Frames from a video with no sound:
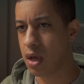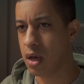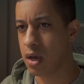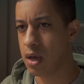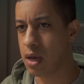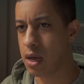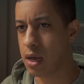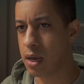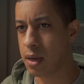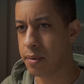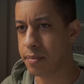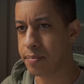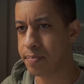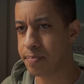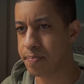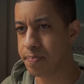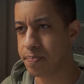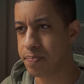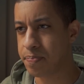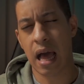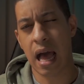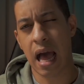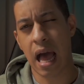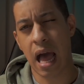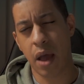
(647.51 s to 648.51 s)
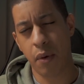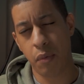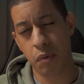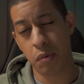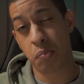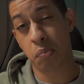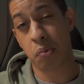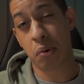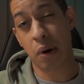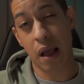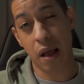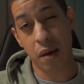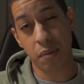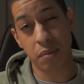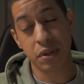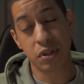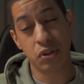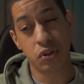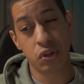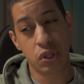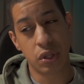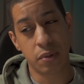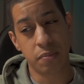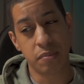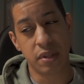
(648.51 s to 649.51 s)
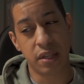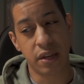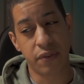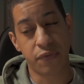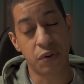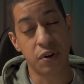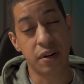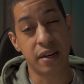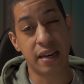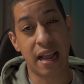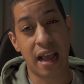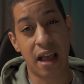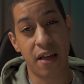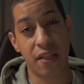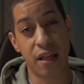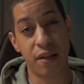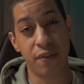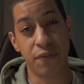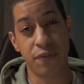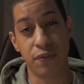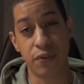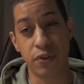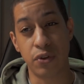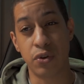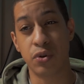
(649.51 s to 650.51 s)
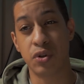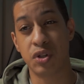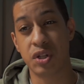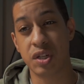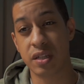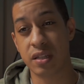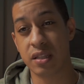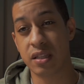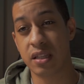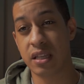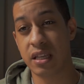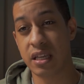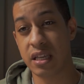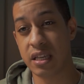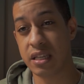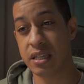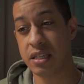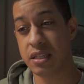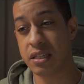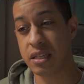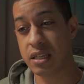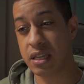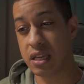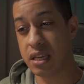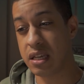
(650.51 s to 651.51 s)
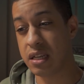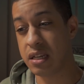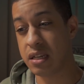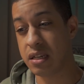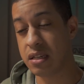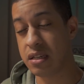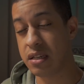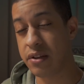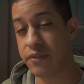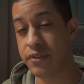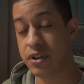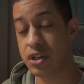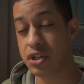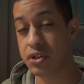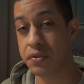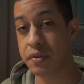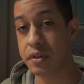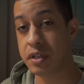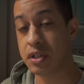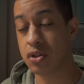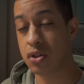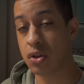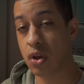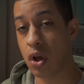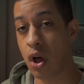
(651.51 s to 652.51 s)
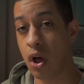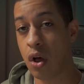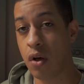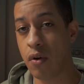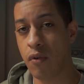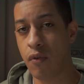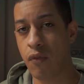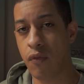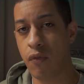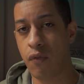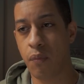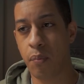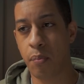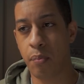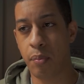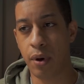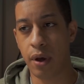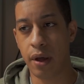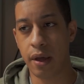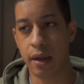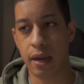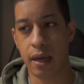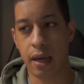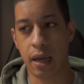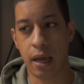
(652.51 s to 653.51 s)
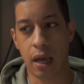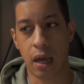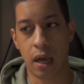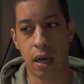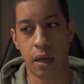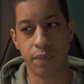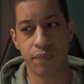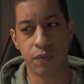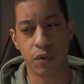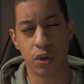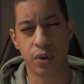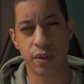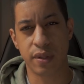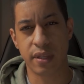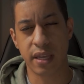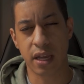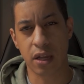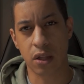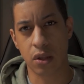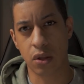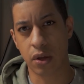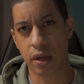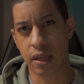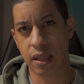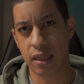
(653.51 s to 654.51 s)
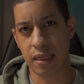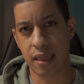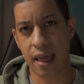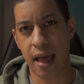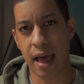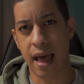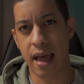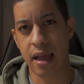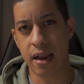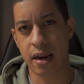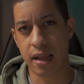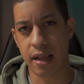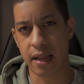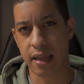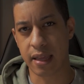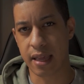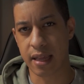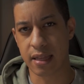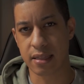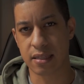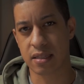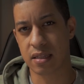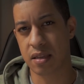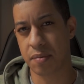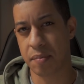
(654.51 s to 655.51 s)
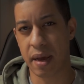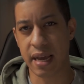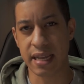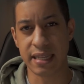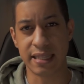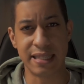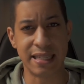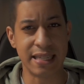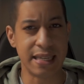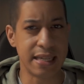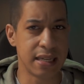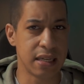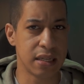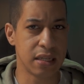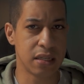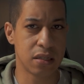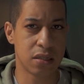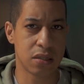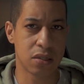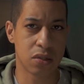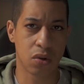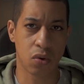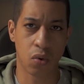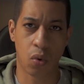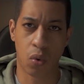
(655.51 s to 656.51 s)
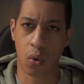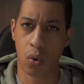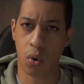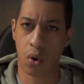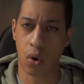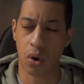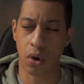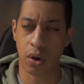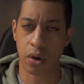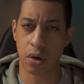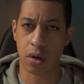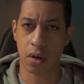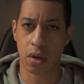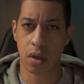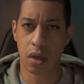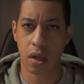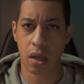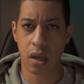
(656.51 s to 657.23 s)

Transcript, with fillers: Um, I would probably do them different now that Fusion is in DaVinci Resolve, but uh, you could take a look at that and get some ideas on